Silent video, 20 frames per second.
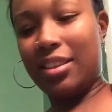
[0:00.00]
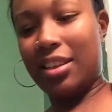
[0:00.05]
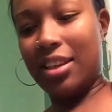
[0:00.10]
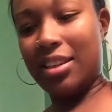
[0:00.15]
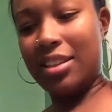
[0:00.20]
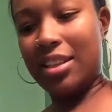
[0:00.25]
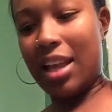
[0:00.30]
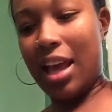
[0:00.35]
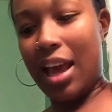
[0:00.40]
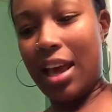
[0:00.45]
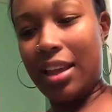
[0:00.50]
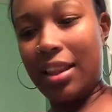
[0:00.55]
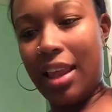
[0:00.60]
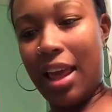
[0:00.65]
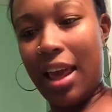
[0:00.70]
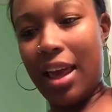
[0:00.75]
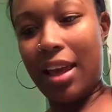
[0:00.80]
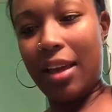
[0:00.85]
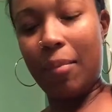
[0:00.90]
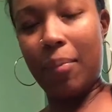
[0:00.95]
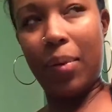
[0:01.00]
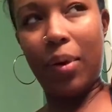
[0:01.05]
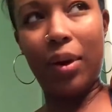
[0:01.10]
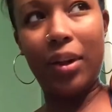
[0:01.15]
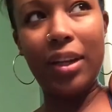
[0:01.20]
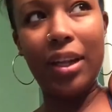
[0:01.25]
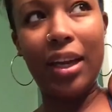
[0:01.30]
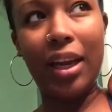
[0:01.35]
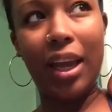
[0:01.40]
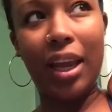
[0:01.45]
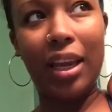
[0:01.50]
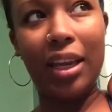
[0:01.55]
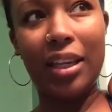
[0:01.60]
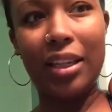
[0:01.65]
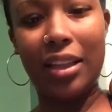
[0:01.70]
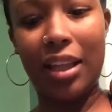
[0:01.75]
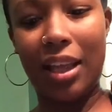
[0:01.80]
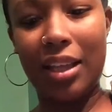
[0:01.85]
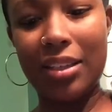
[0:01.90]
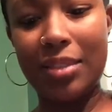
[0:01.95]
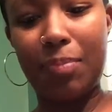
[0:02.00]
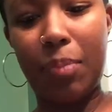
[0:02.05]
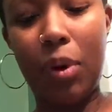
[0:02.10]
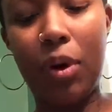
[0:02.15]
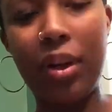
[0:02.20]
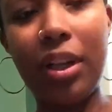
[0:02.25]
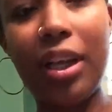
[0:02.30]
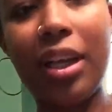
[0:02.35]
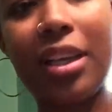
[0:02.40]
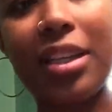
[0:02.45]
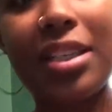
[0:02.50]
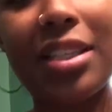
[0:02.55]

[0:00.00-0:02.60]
it's not like pulling anything. It's pulling